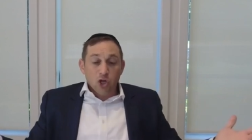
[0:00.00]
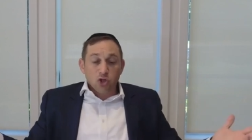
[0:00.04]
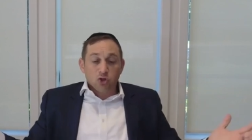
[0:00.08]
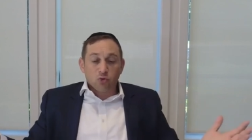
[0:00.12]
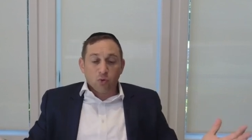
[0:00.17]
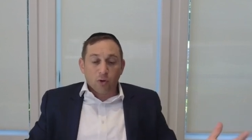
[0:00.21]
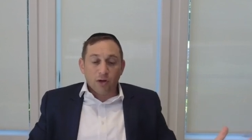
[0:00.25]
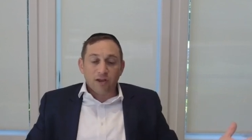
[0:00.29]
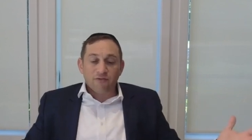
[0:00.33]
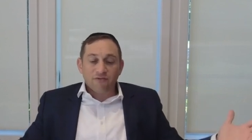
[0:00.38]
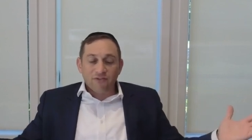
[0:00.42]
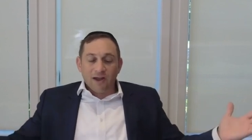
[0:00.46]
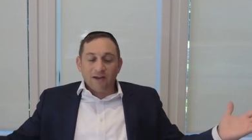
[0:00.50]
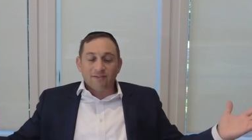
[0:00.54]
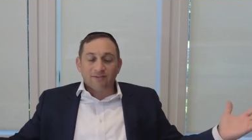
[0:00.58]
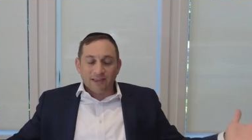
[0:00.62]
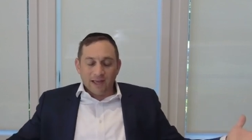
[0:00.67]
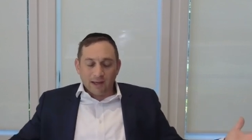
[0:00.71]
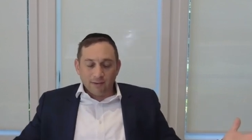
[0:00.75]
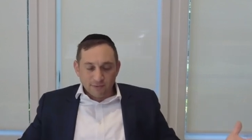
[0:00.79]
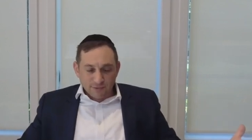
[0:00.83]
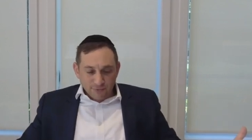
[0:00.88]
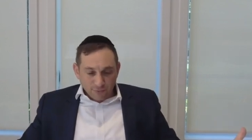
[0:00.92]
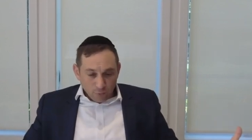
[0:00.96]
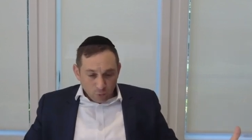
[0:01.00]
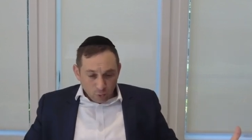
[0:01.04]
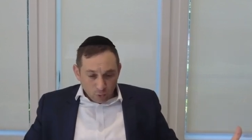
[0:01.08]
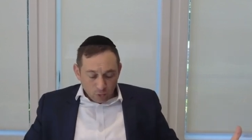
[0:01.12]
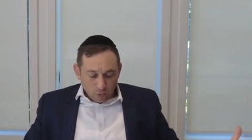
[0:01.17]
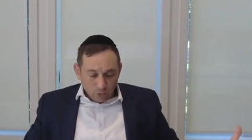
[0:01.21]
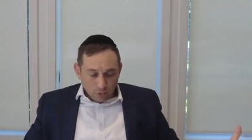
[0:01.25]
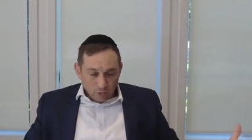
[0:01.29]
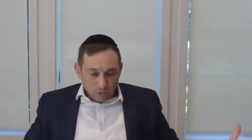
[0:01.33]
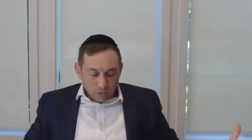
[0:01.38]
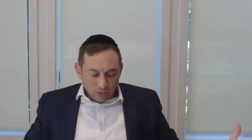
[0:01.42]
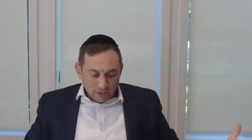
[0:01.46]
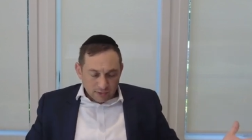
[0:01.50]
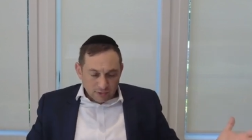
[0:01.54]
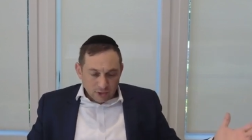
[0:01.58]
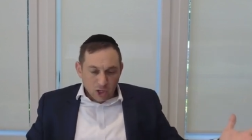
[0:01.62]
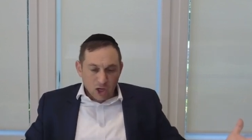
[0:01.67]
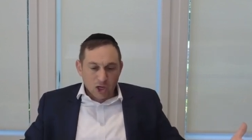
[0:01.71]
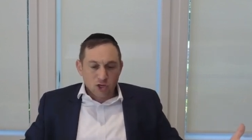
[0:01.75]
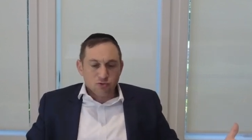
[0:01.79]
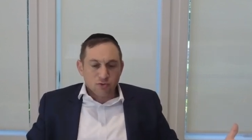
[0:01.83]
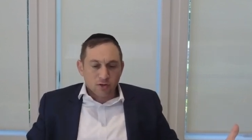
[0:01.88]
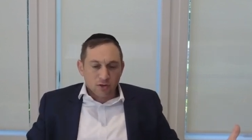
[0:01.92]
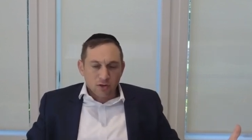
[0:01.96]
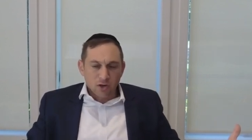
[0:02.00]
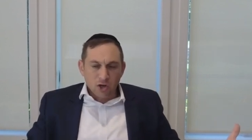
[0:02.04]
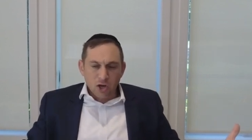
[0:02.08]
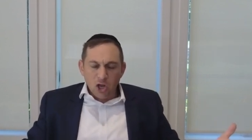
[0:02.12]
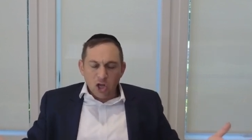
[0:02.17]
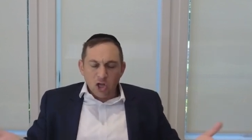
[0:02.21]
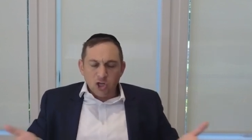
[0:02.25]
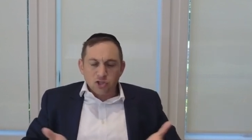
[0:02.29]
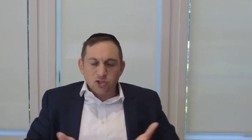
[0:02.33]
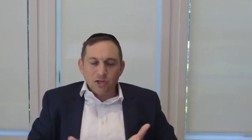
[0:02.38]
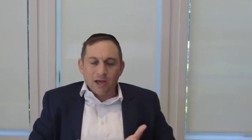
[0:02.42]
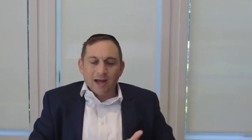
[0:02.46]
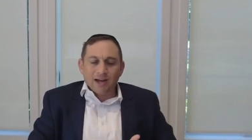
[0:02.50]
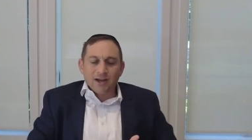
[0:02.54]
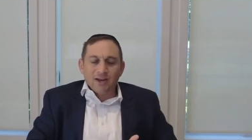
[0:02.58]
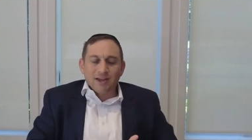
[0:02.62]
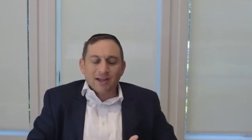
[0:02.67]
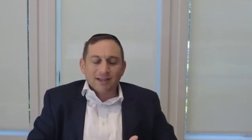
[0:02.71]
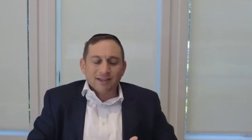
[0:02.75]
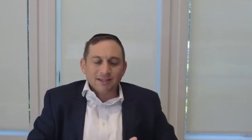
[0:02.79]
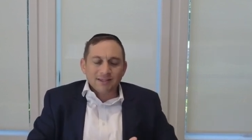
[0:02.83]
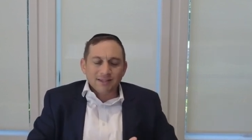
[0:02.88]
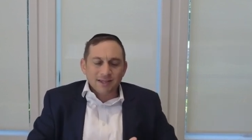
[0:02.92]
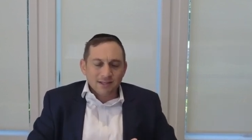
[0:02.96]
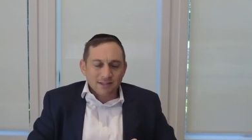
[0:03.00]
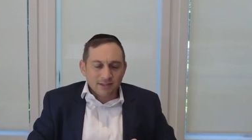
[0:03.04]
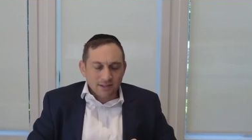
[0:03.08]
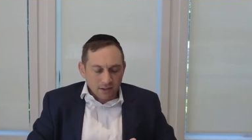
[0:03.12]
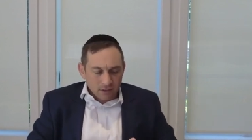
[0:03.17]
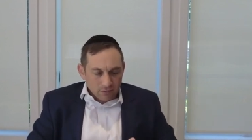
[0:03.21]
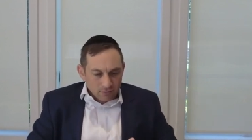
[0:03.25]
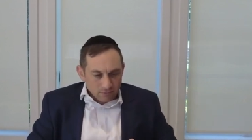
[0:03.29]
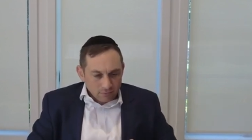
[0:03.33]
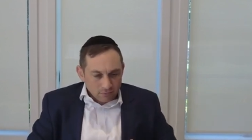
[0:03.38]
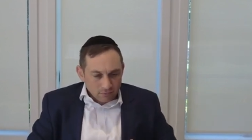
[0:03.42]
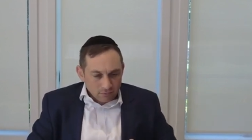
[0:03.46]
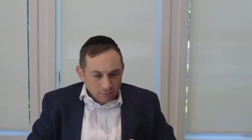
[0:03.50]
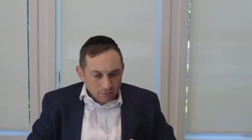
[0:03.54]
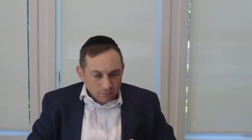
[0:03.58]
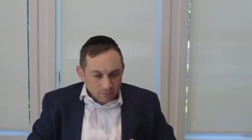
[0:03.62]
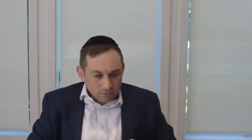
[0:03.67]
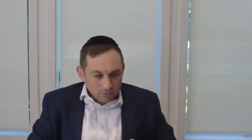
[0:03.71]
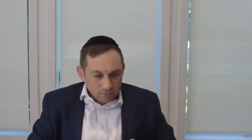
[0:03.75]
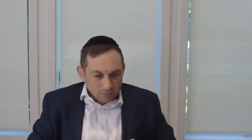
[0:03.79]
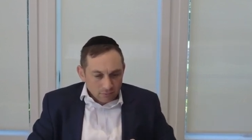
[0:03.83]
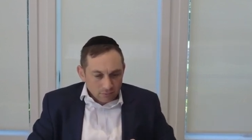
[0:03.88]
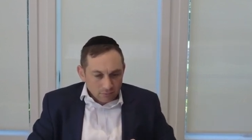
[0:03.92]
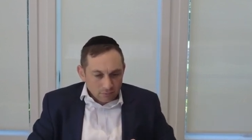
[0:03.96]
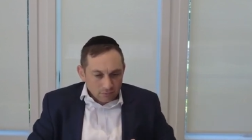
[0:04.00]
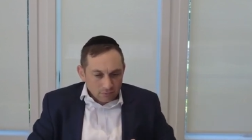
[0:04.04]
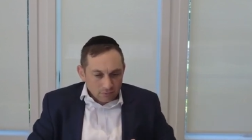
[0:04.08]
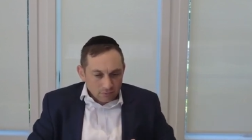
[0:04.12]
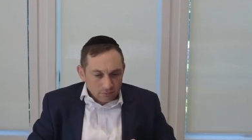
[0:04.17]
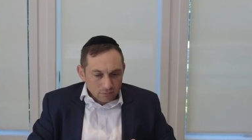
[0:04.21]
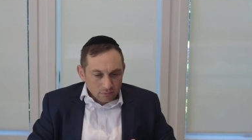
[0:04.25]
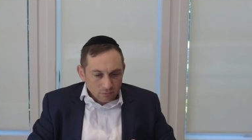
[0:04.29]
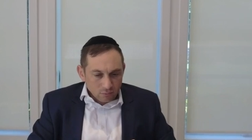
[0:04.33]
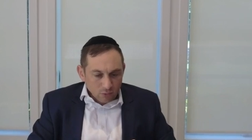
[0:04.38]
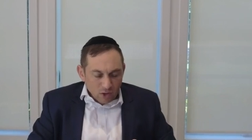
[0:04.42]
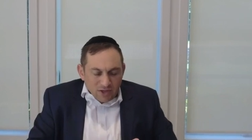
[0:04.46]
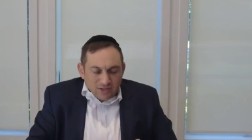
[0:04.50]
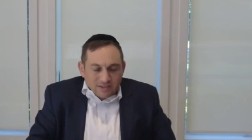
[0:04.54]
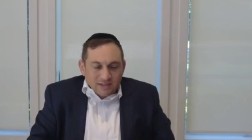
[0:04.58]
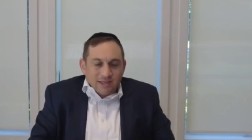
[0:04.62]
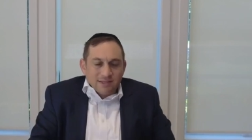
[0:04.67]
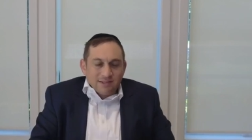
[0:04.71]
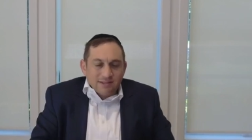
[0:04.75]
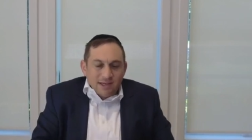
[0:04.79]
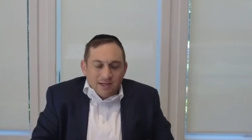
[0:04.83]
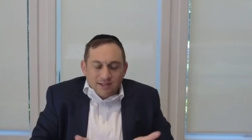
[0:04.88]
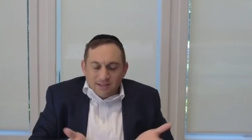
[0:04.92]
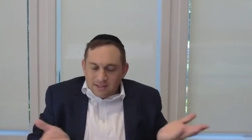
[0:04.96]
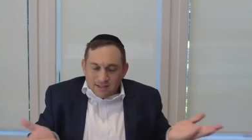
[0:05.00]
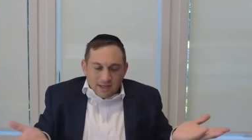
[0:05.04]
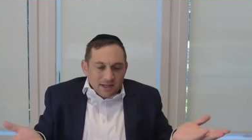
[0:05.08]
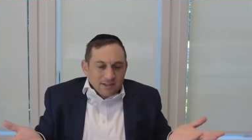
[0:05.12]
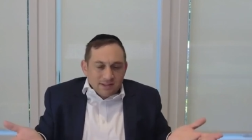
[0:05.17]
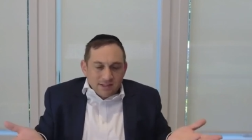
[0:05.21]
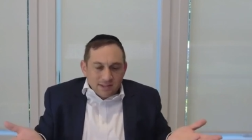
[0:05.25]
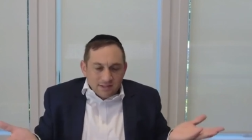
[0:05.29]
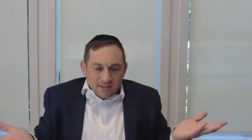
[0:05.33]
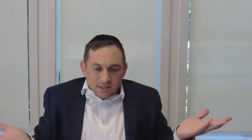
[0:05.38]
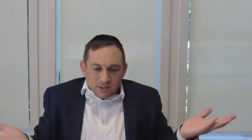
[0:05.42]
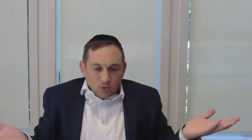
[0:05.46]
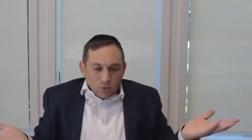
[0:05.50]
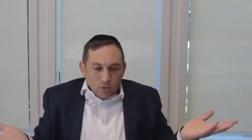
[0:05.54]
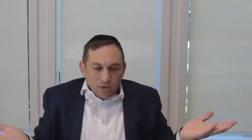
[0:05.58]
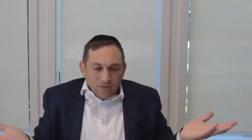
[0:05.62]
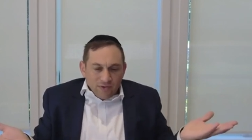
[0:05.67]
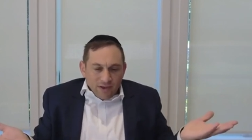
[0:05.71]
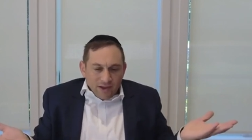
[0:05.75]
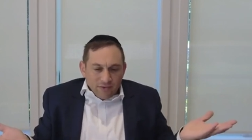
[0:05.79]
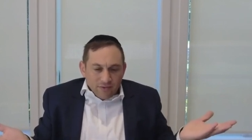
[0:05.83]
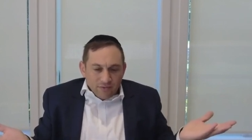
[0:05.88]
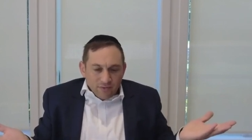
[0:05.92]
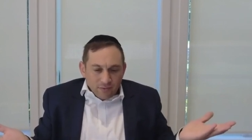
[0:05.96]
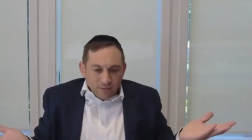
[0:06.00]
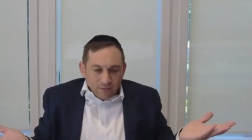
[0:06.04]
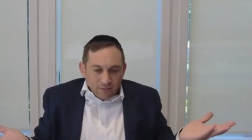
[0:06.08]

25 times 4 is 100. So how do you get to 60? Why are you saying 60? Not 60, it's 25.